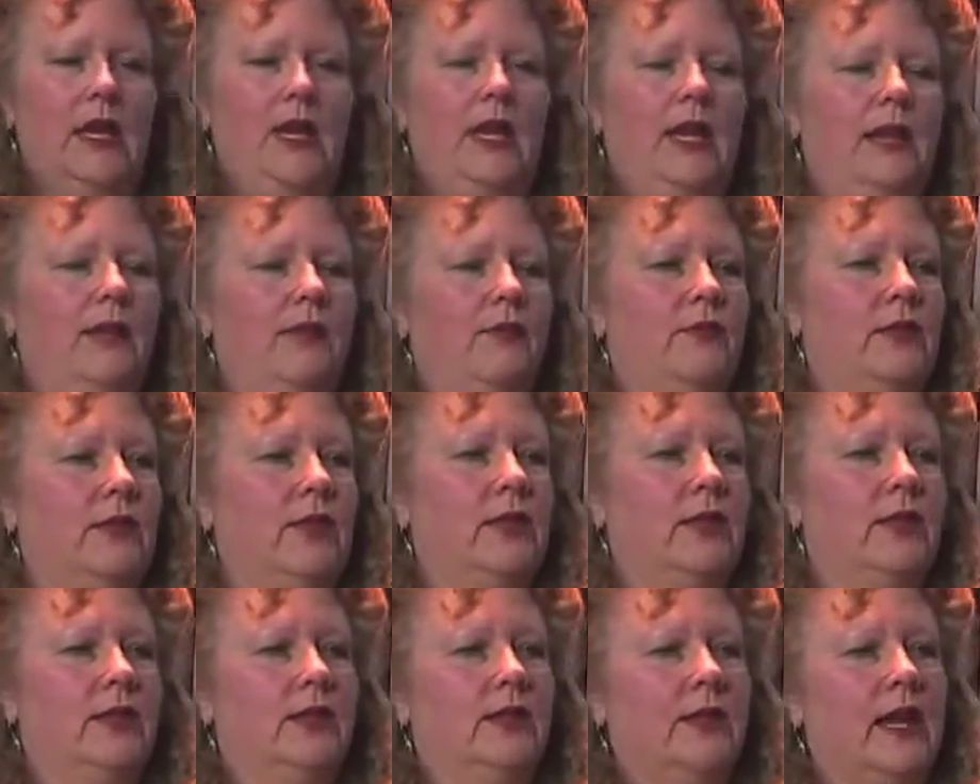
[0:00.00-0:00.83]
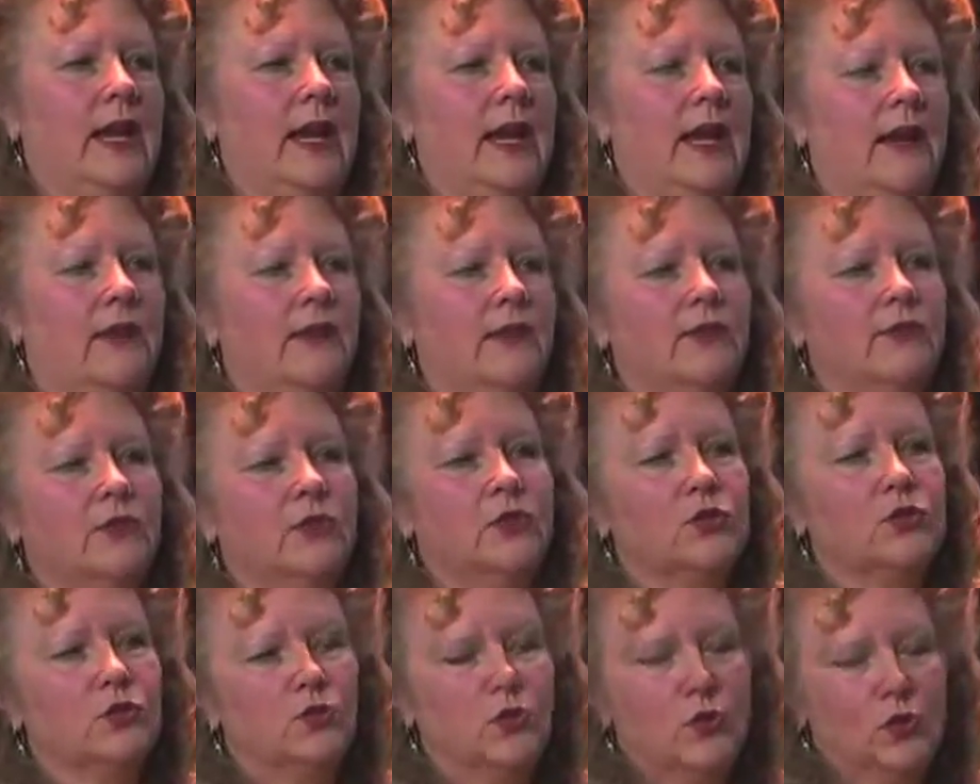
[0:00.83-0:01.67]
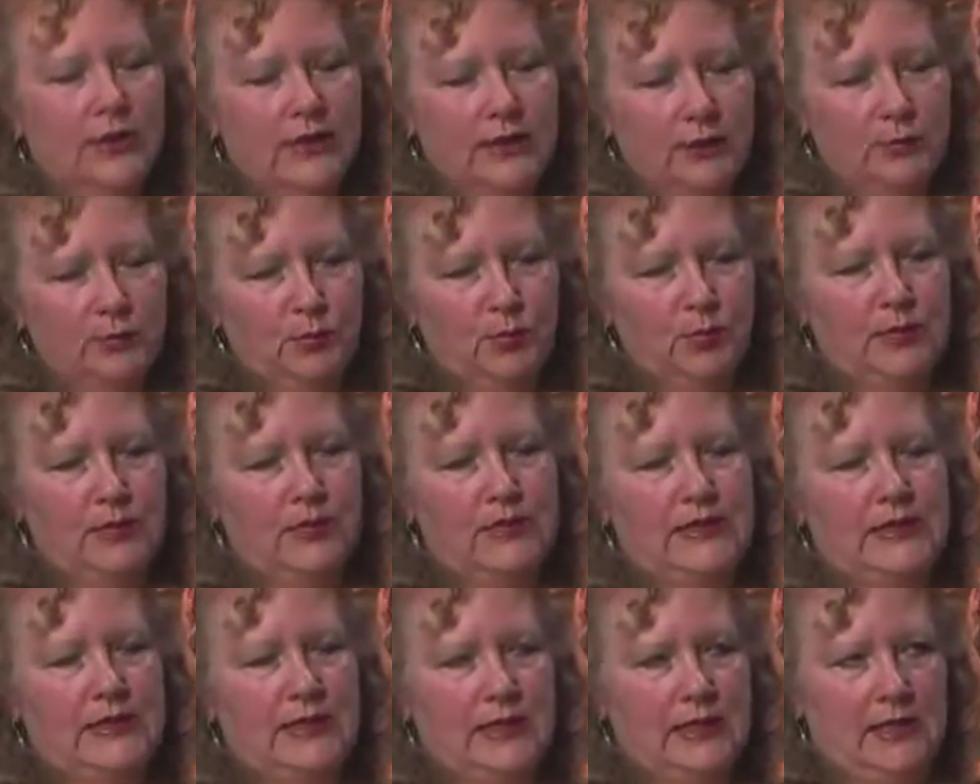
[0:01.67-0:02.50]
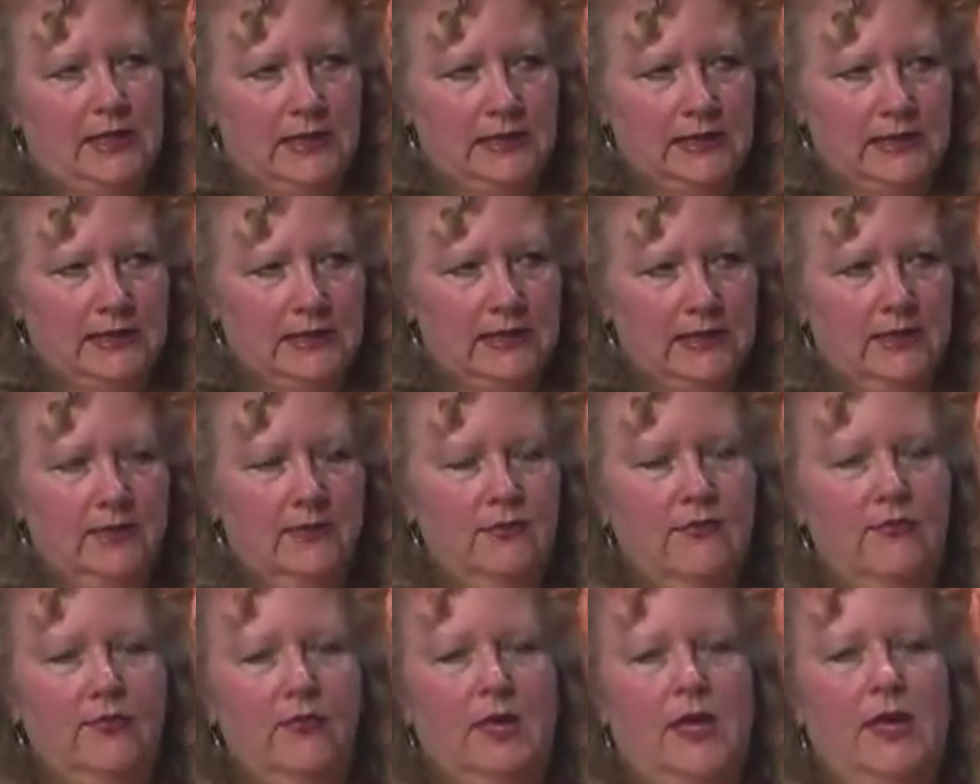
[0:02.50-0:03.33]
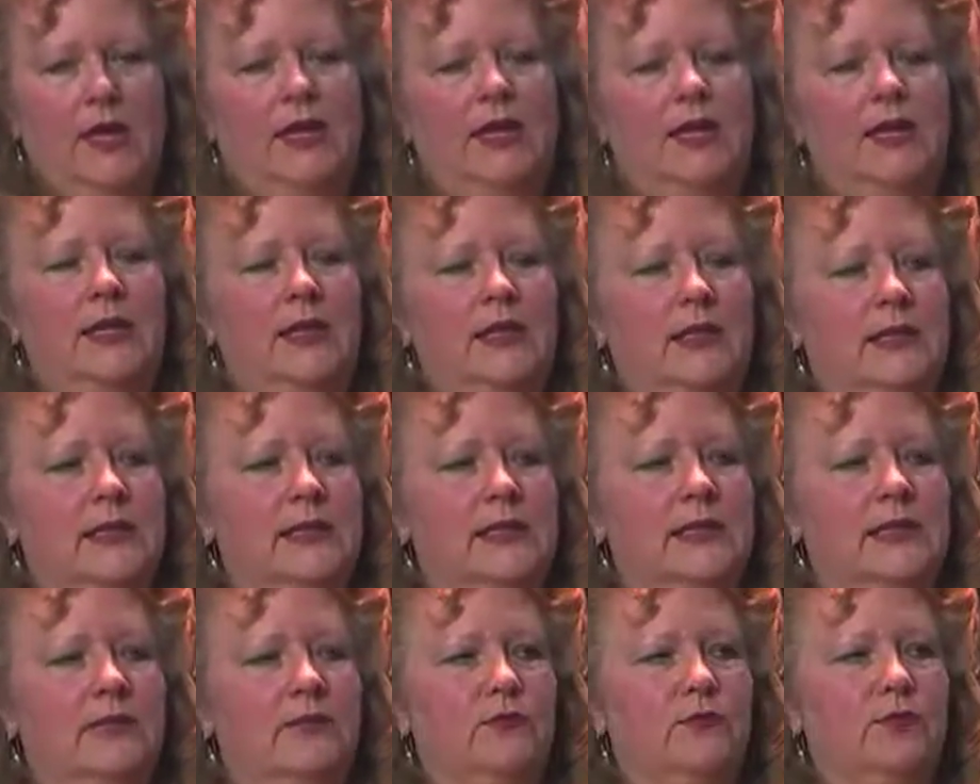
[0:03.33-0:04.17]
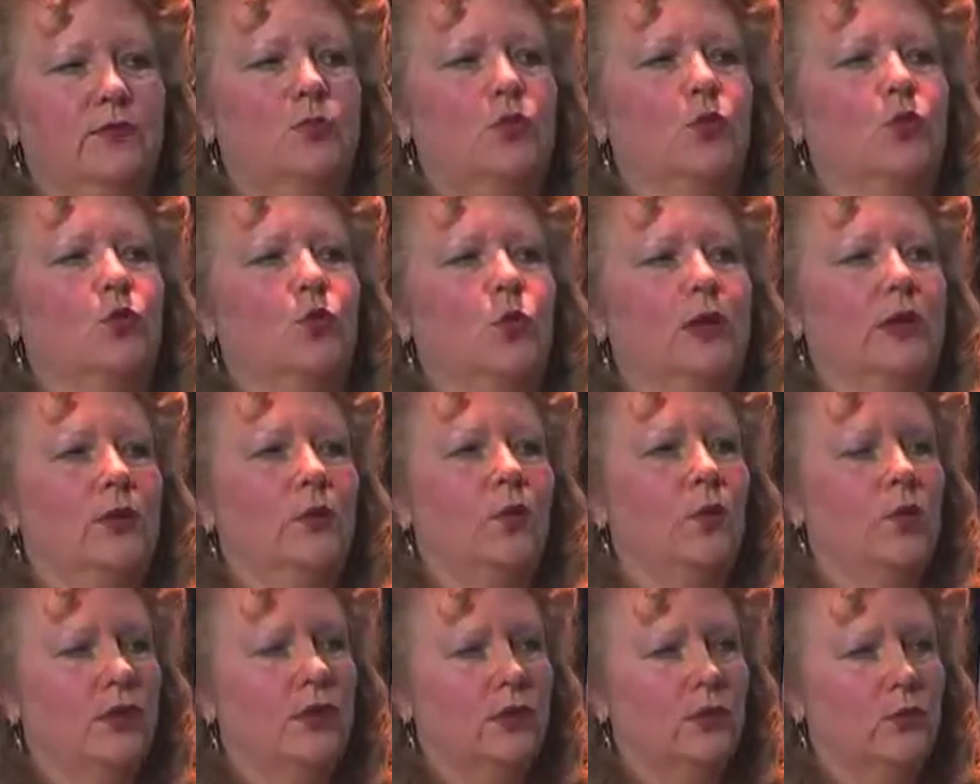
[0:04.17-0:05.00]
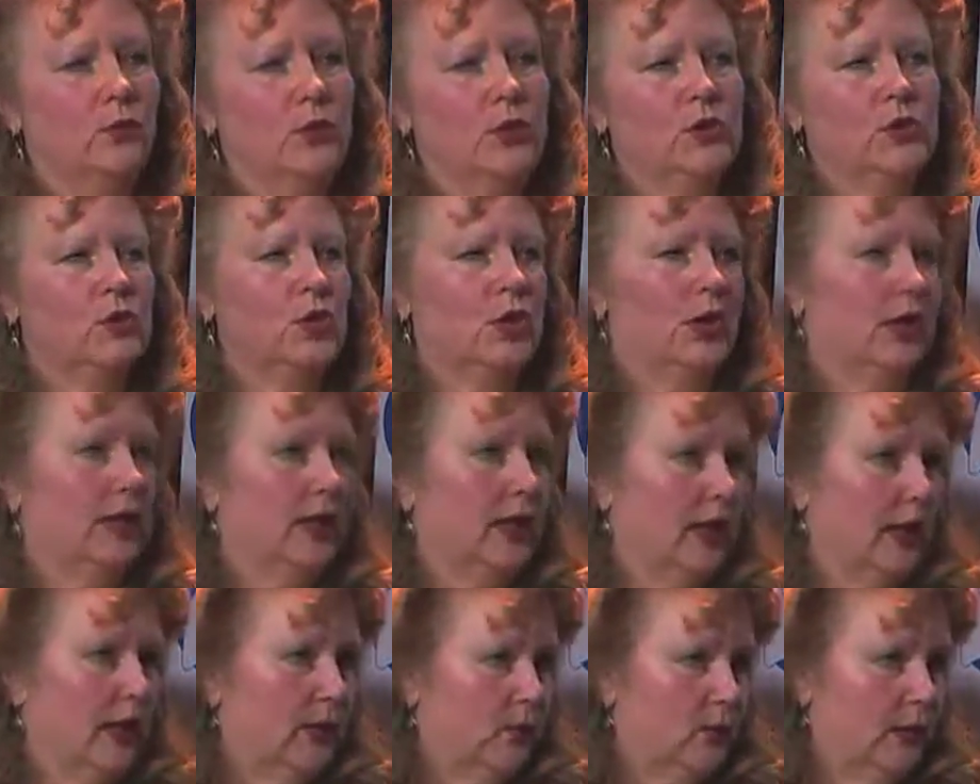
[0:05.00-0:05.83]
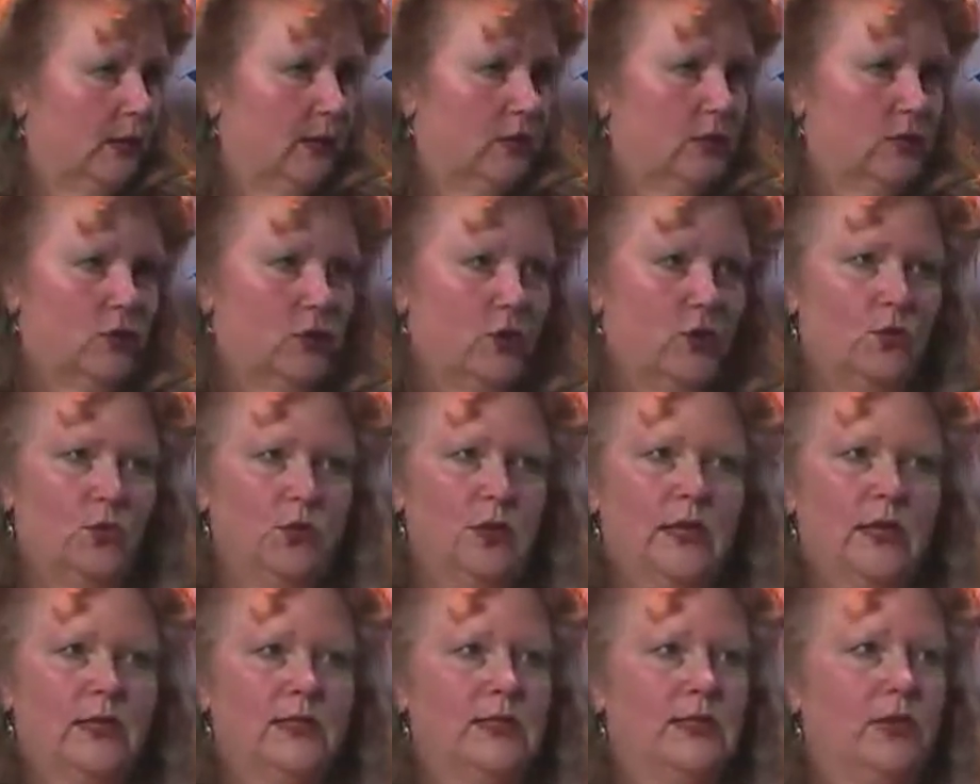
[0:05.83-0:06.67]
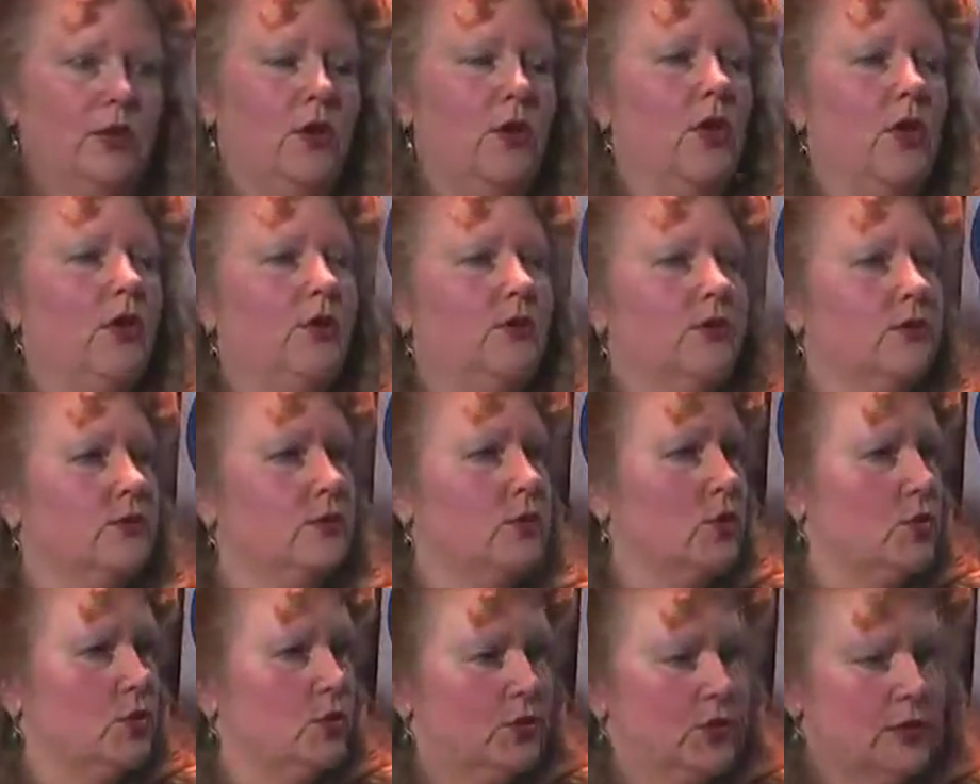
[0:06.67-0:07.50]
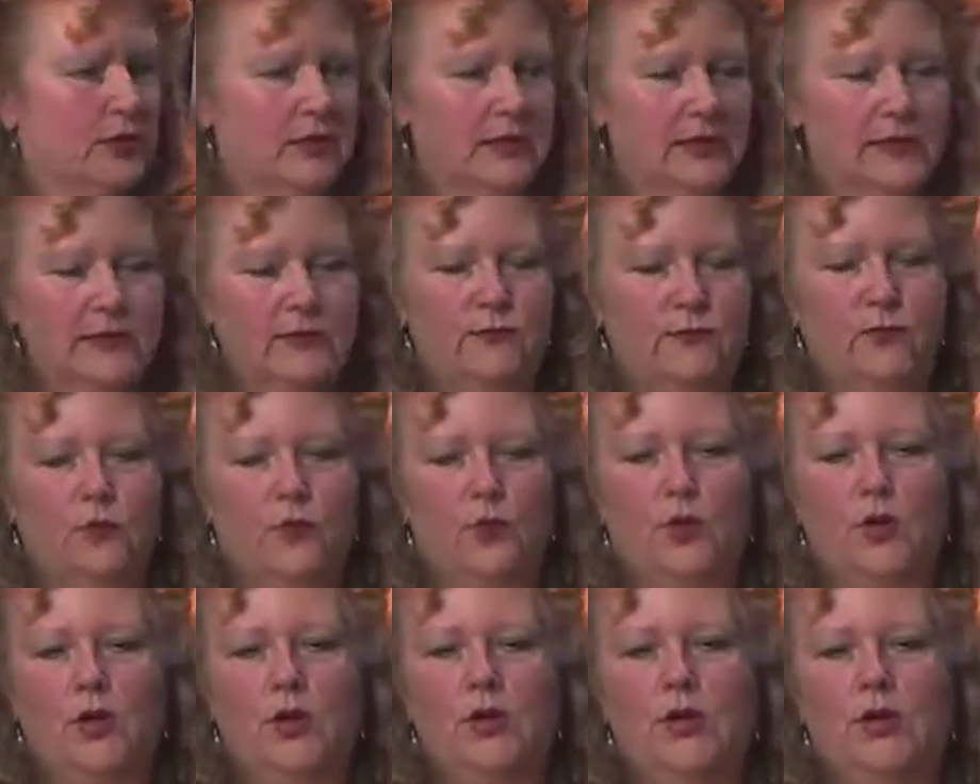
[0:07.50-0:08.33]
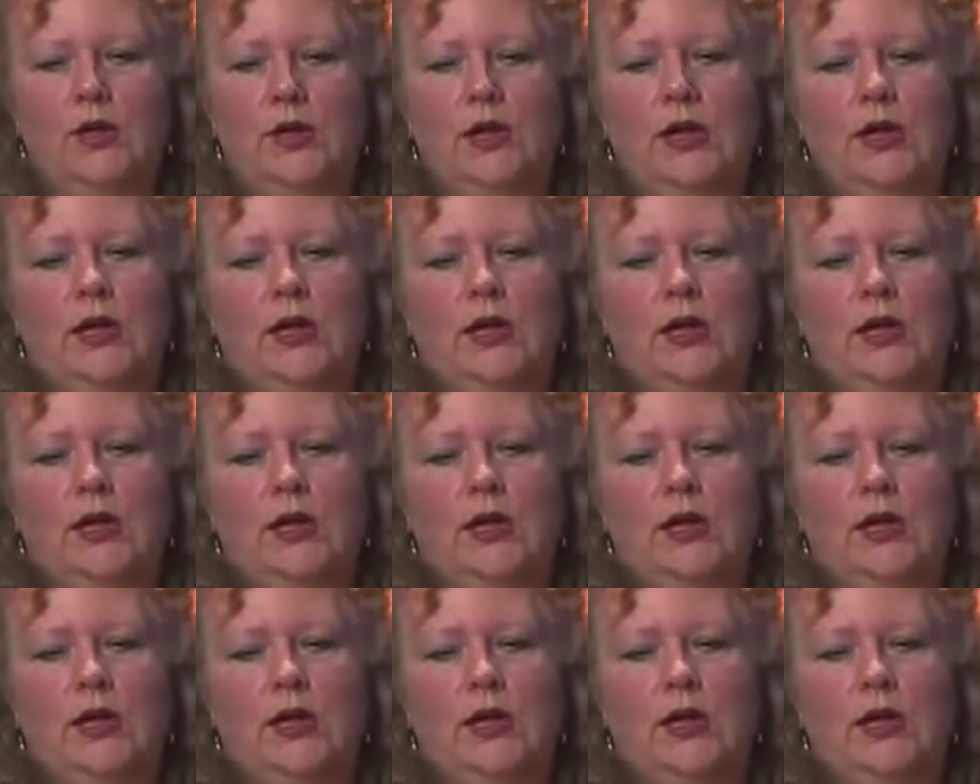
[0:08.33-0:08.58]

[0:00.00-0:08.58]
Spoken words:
and then out of the 20% that is from soy oil, which again we've shown has all those uses for